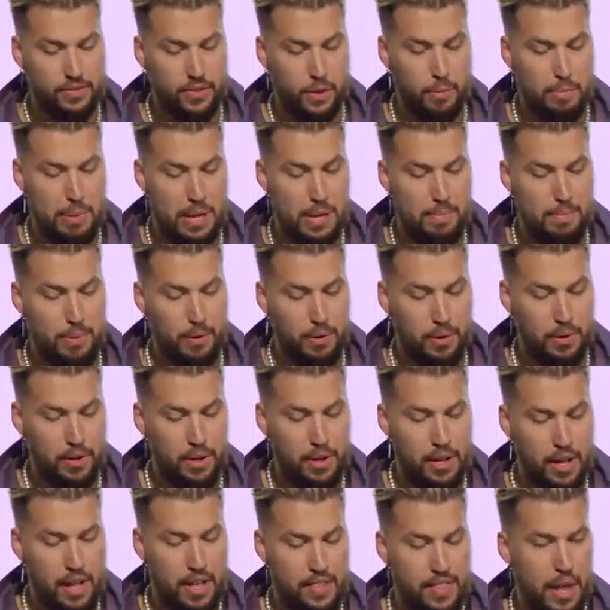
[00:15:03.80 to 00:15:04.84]
for people
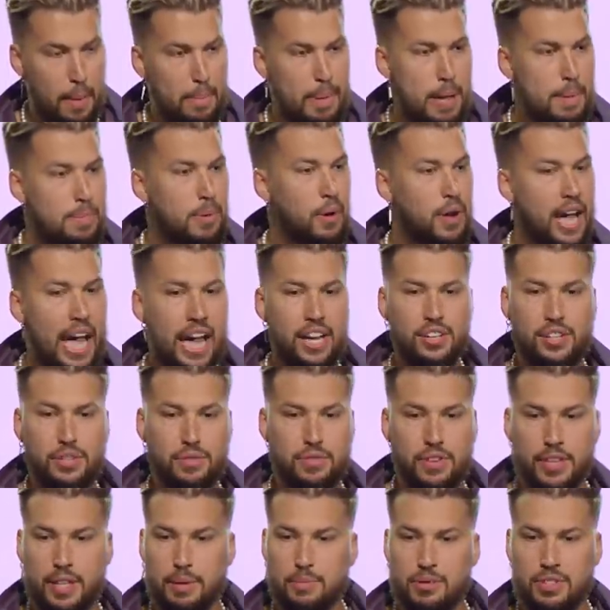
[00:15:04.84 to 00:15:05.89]
that people can't do
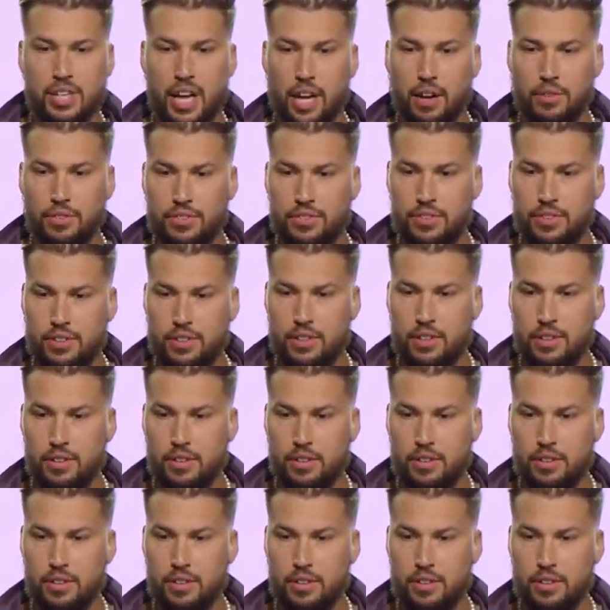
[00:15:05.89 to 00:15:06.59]
for themselves.